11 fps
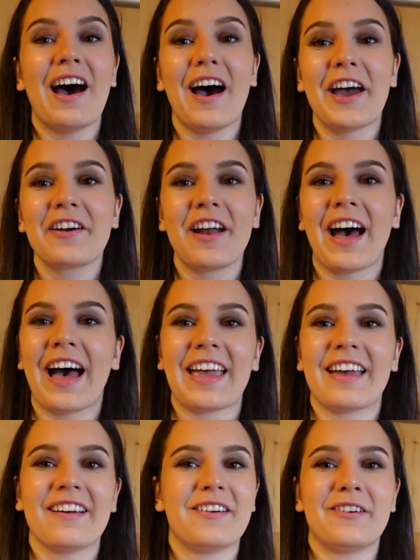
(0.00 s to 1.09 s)
Either
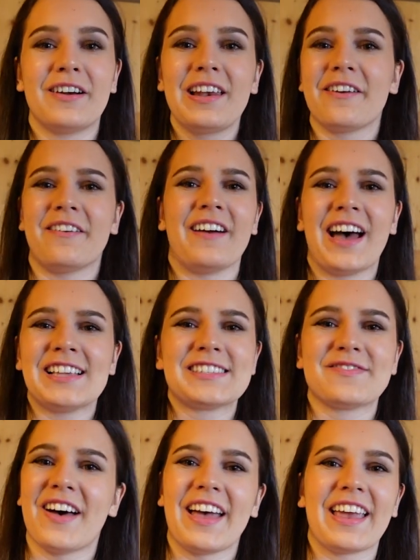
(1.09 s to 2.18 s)
I really raise
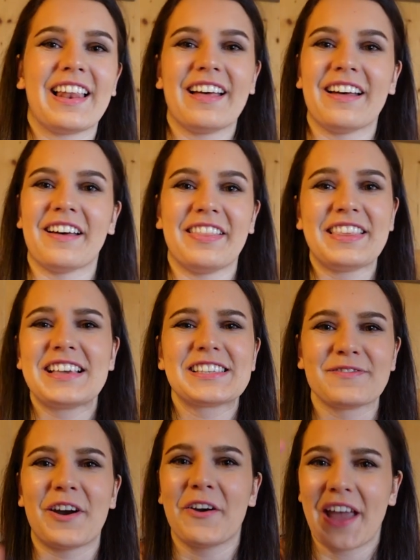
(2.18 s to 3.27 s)
my knees
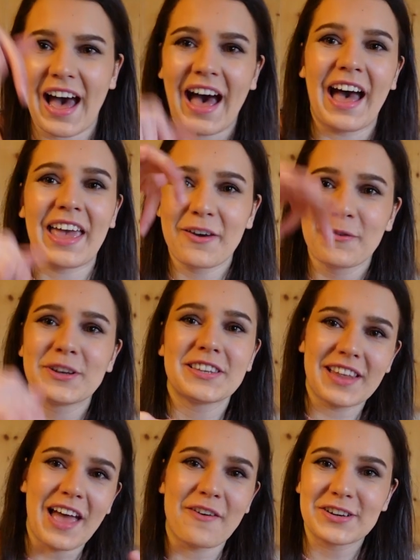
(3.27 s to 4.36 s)
very high with
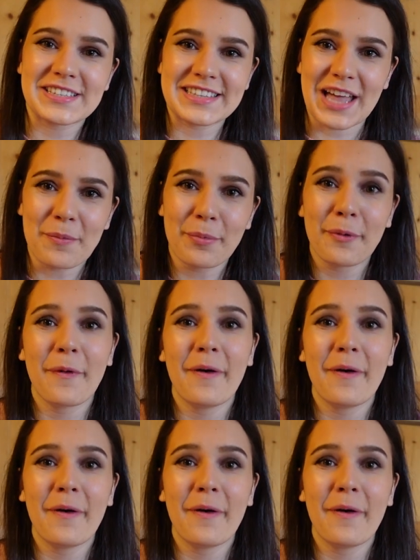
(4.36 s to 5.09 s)
every step,